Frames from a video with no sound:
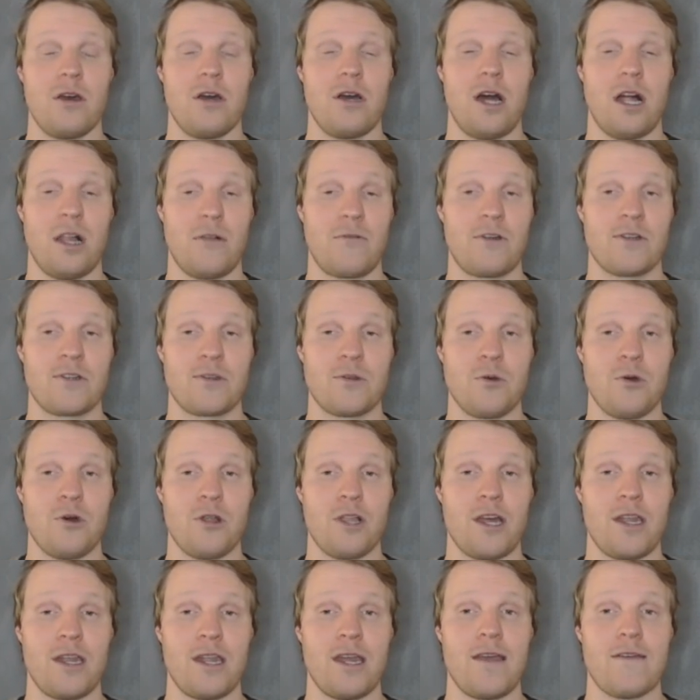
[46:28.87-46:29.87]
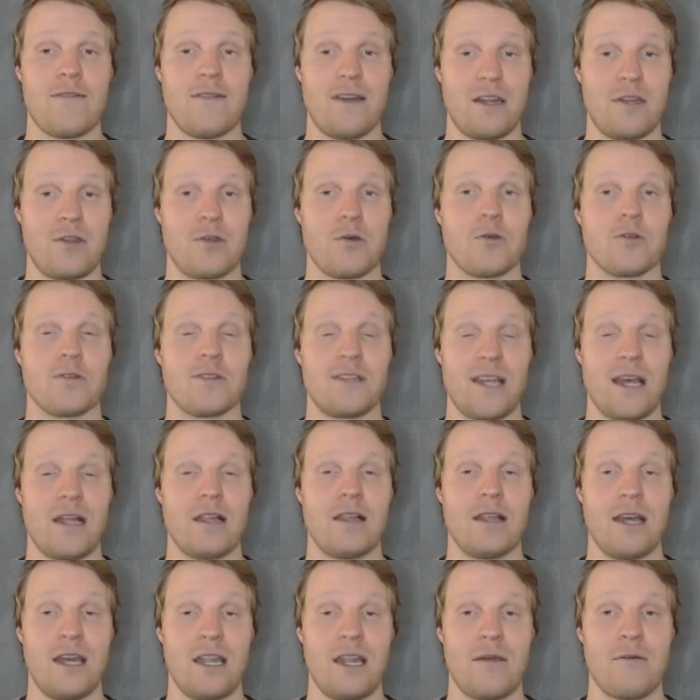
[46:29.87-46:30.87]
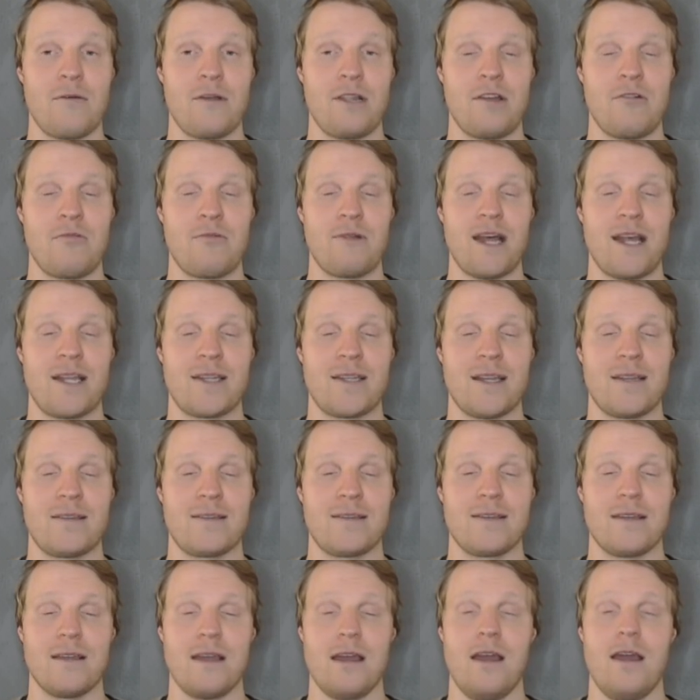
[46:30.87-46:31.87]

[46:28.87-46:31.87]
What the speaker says: Alvarez to Haaland if I don't sell any of my Liverpool assets,